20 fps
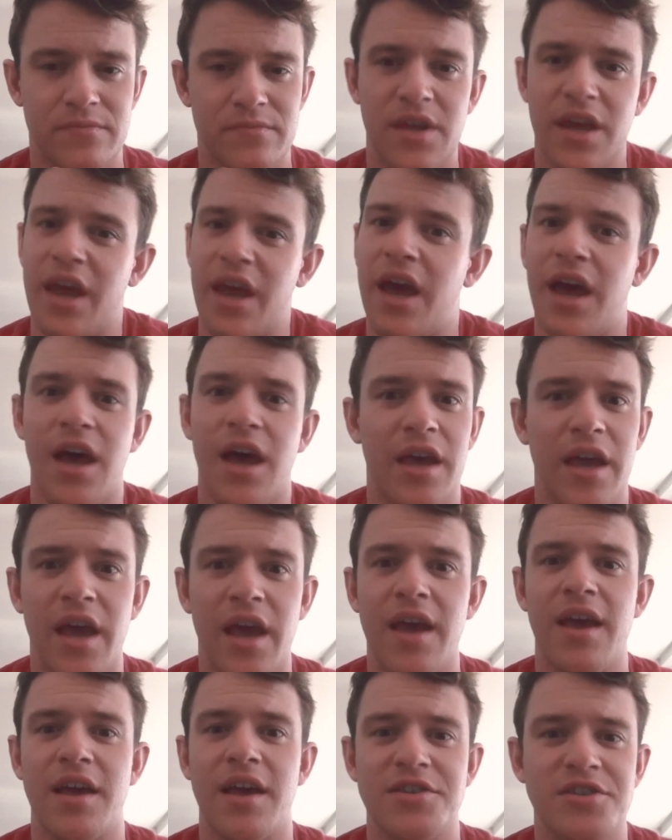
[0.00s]
yeah,
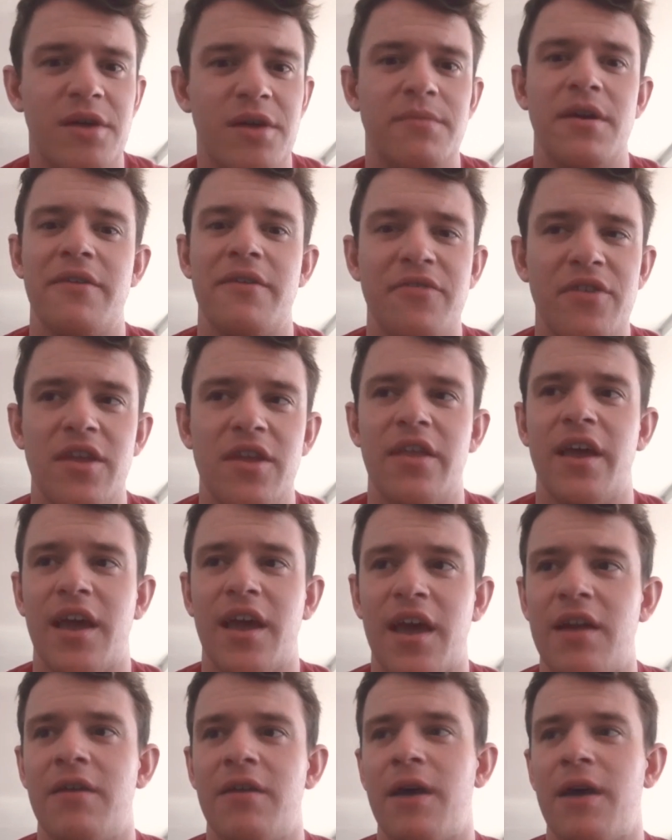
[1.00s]
yeah, yeah. So I'm definitely like
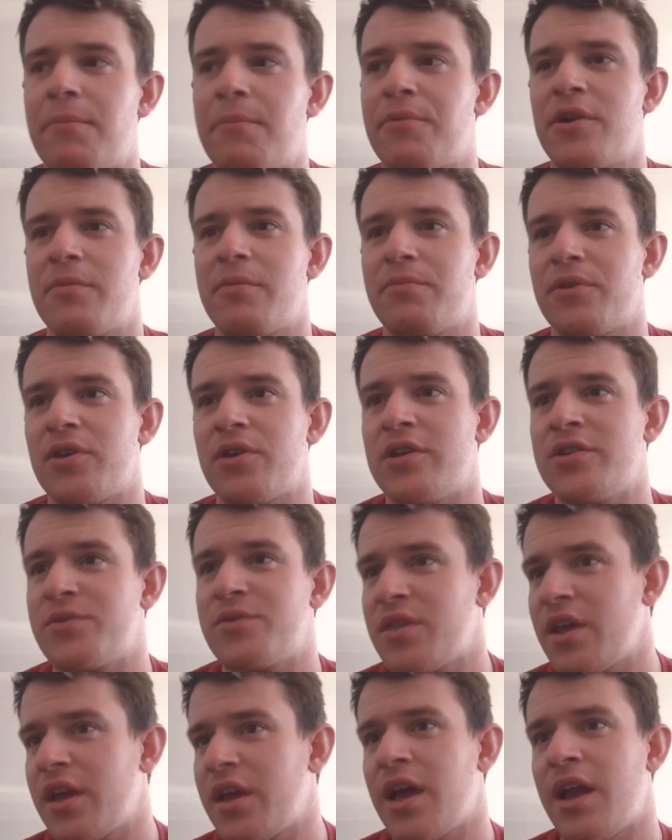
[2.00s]
kind of I'm pretty pleased
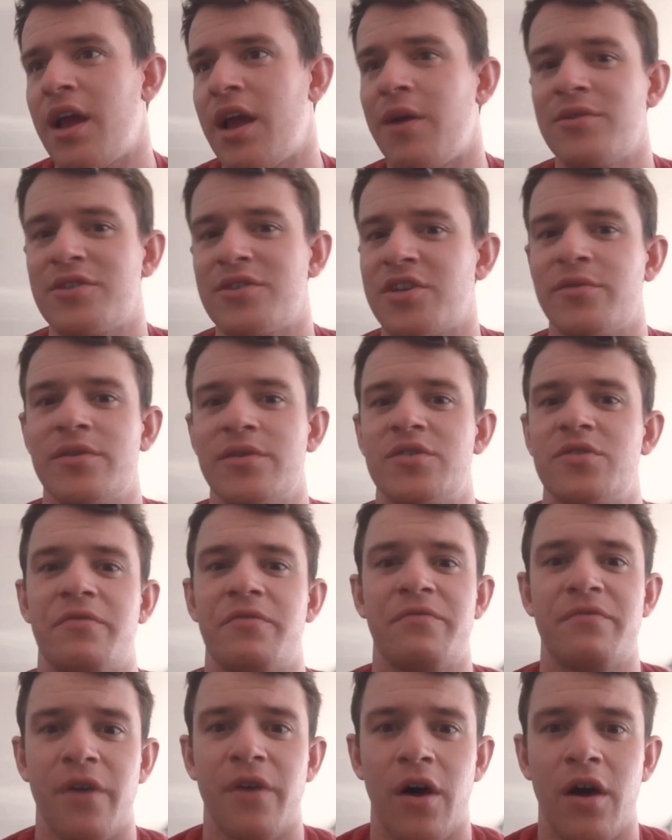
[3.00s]
with like kind of how it's going so
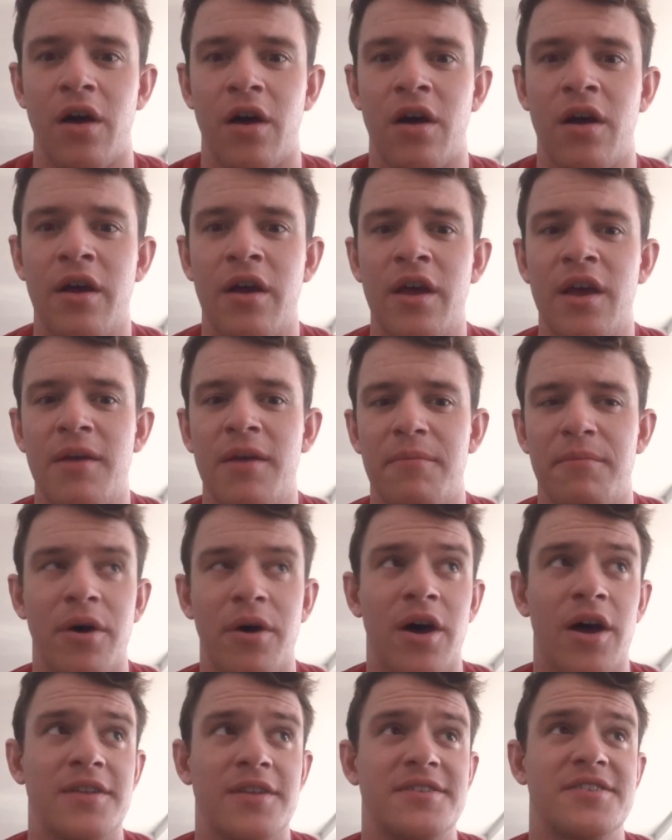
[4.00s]
far,
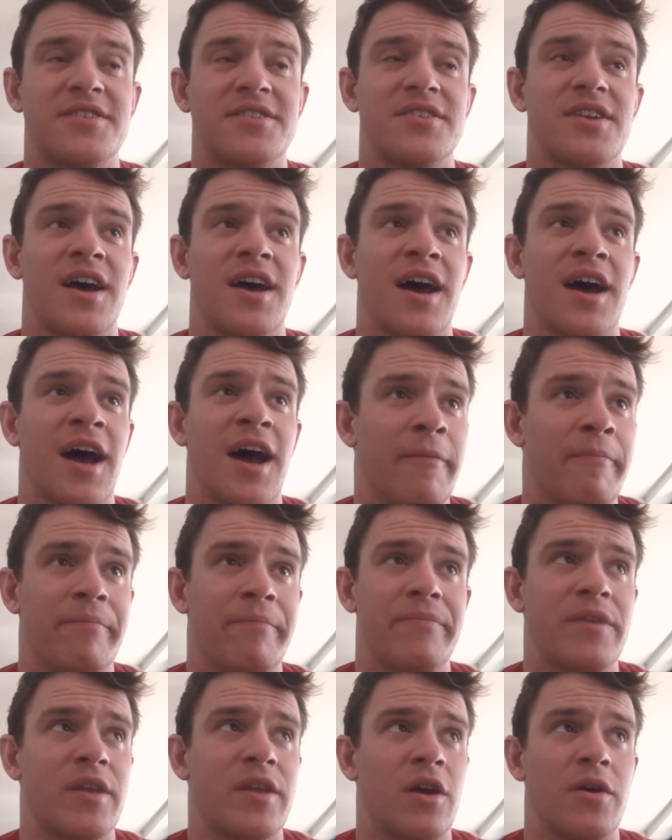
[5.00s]
but um, yeah.
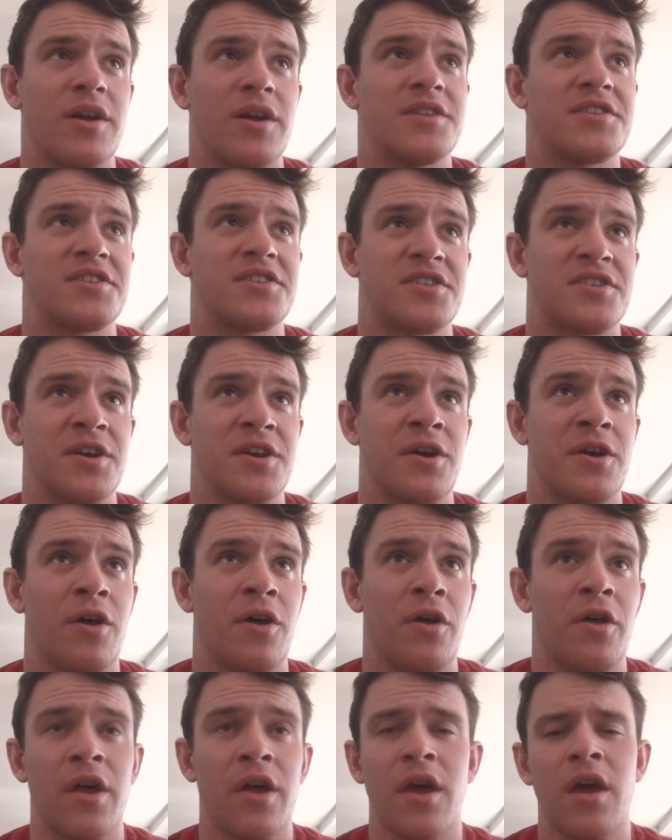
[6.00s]
you know it's
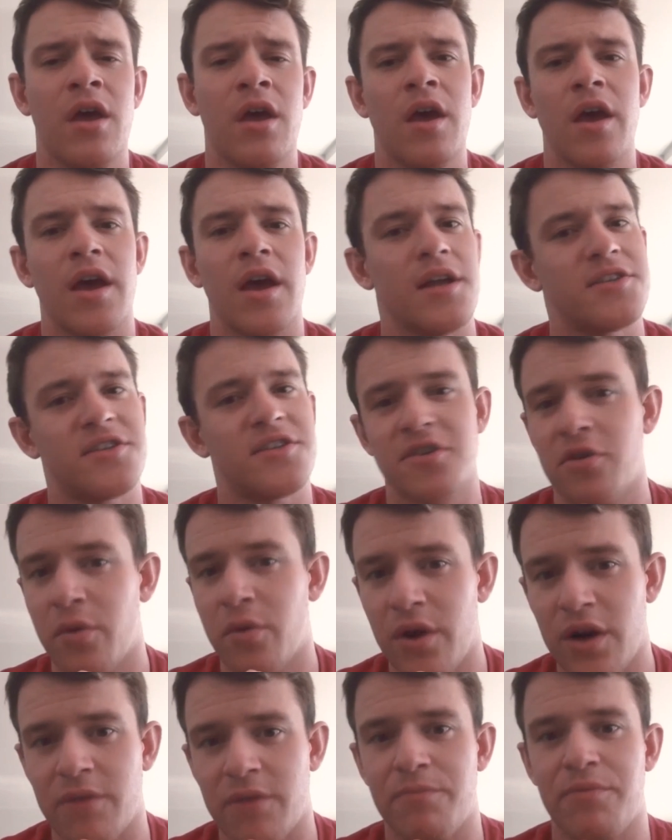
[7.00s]
still it's still
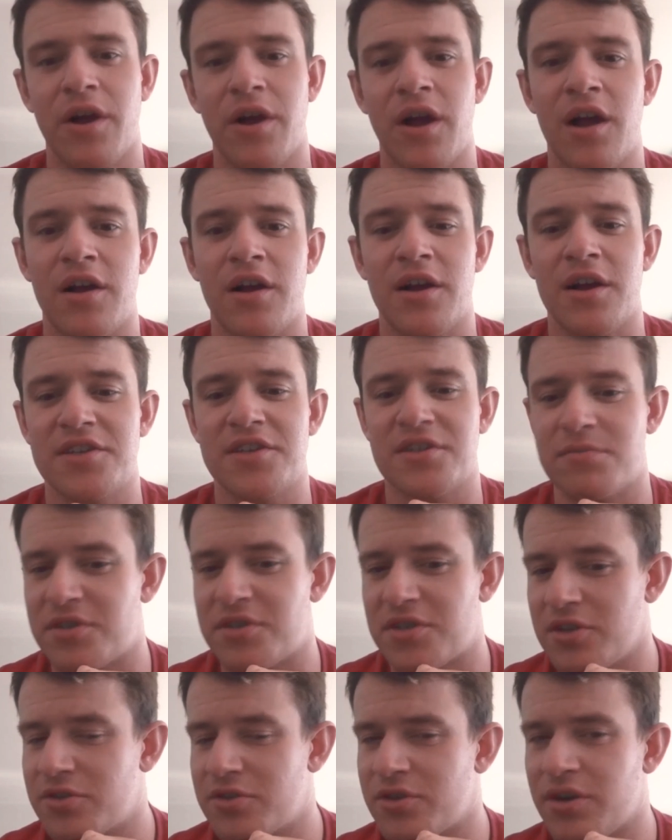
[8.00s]
work in progress. I'm
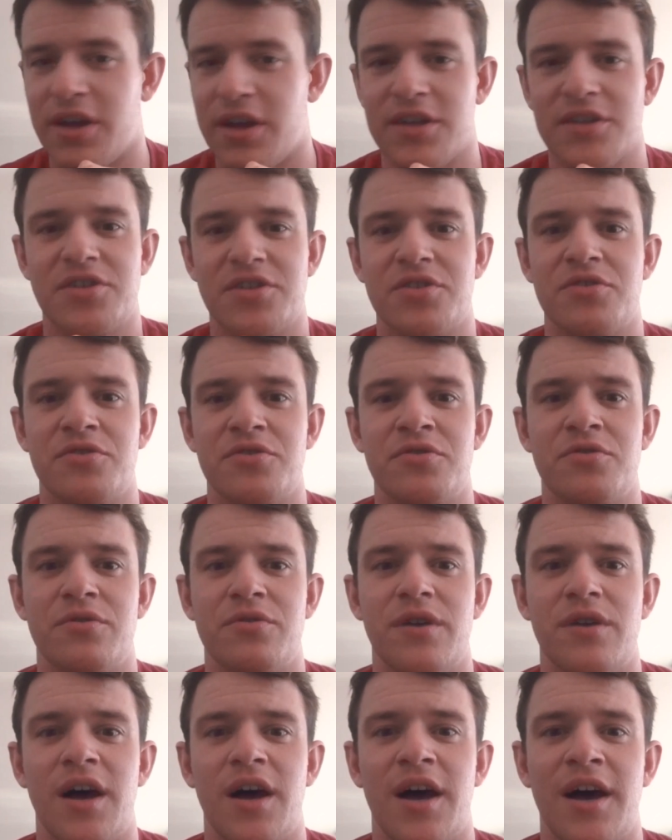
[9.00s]
still trying to
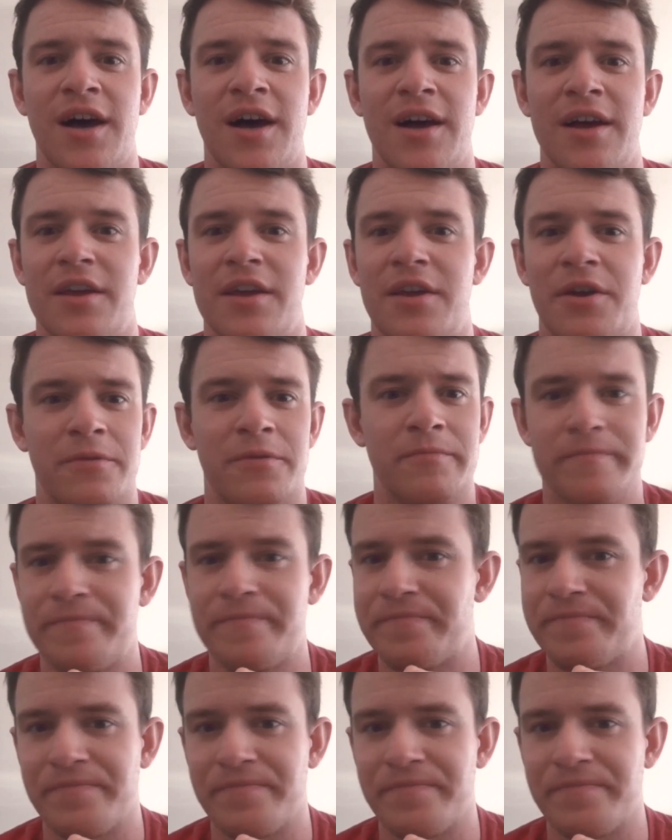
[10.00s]
uh, you know